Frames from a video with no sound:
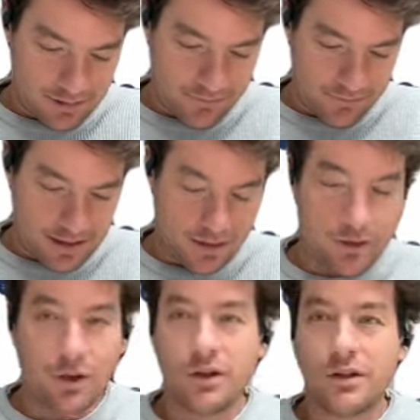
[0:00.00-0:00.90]
I've
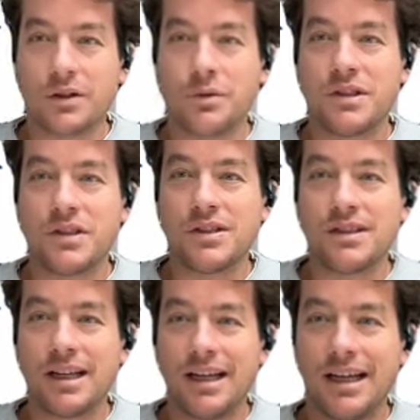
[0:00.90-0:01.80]
tackled all the questions
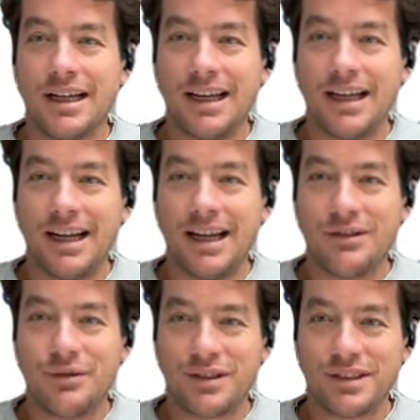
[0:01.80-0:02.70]
that I had
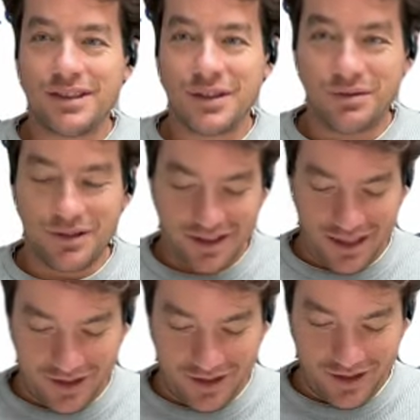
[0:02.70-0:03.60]
for this
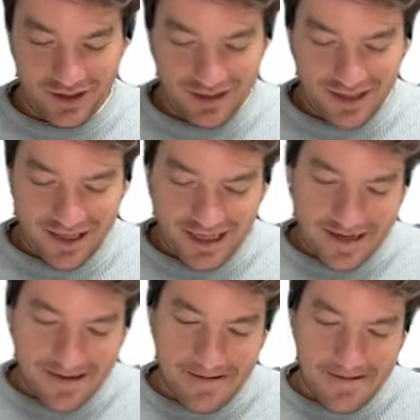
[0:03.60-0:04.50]
conversation.
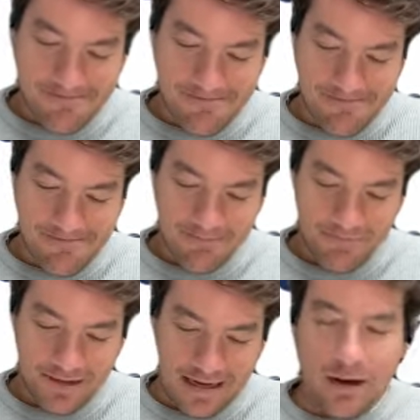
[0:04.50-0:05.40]

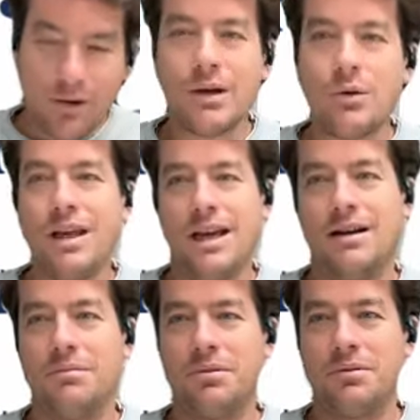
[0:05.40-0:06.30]
How can we
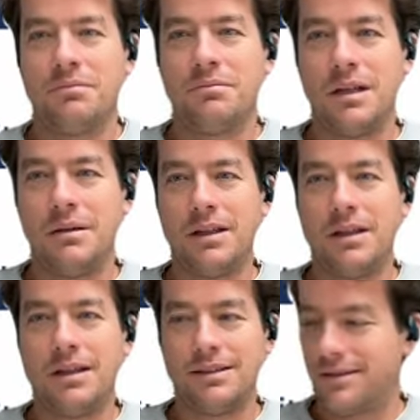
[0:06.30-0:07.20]
help? Maybe
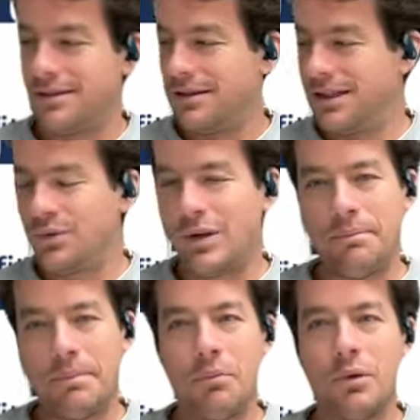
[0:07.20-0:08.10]
let's
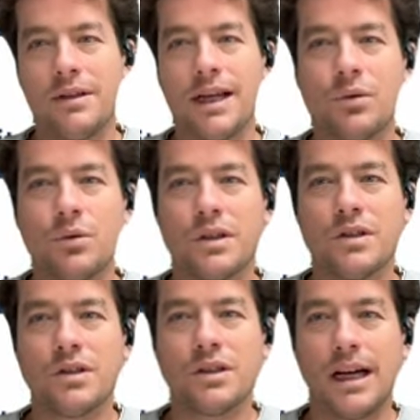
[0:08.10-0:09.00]
wrap up with that
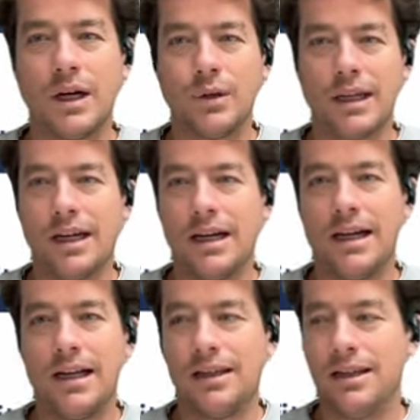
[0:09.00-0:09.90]
question. How can
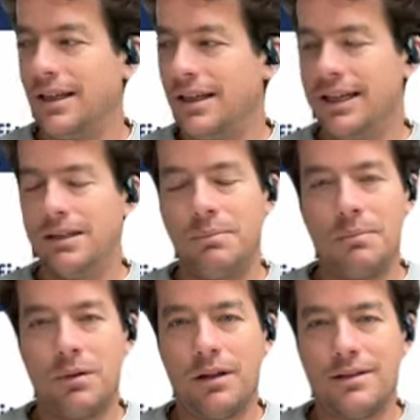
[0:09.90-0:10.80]
I and the
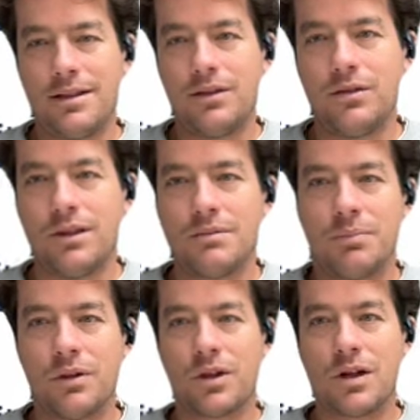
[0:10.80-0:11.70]
people listening to this
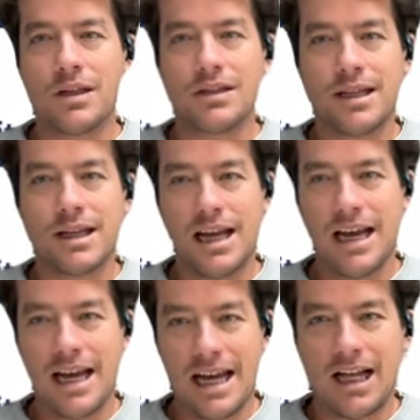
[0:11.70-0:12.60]
podcast
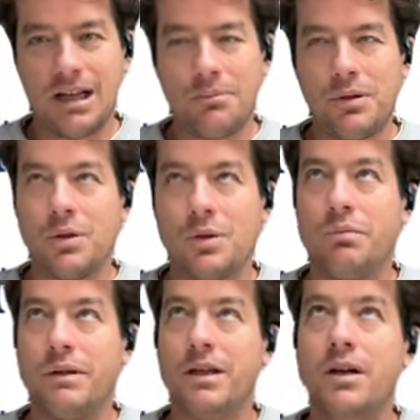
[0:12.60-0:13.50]
help you
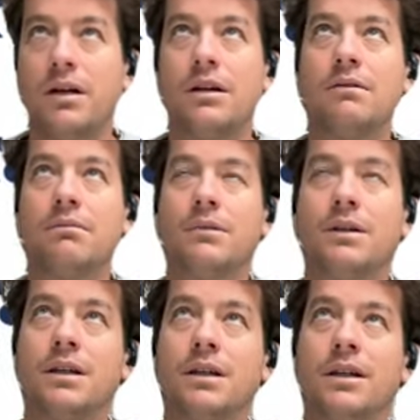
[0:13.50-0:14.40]

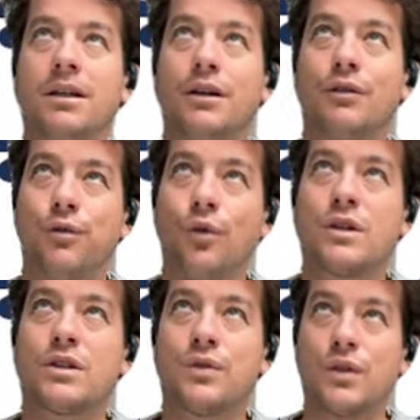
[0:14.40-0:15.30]
become a
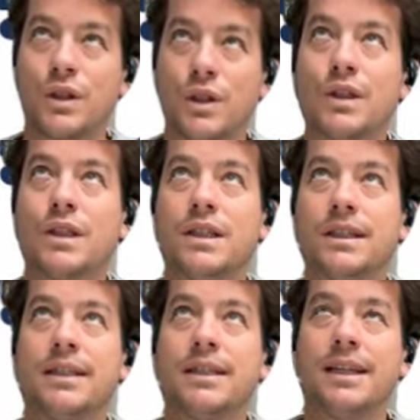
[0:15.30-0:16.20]
force for
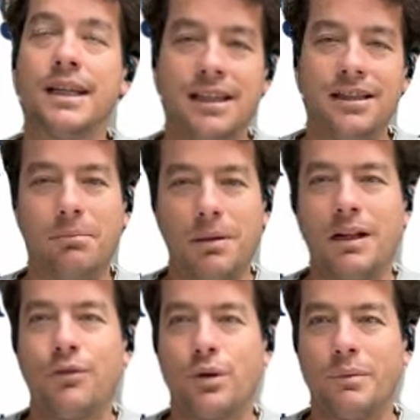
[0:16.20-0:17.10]
good in the
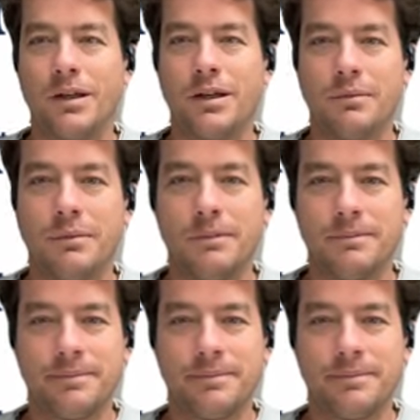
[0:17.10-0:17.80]
platform economy?